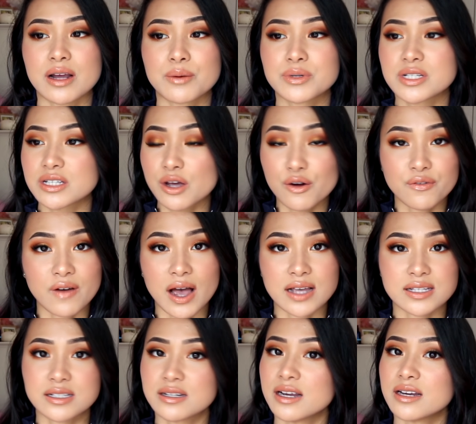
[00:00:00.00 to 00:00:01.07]
I was so
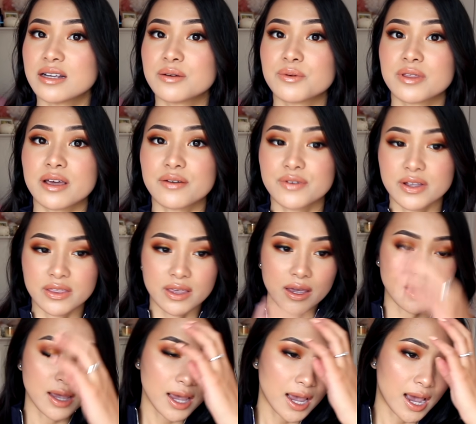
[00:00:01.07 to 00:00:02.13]
fascinated with everything,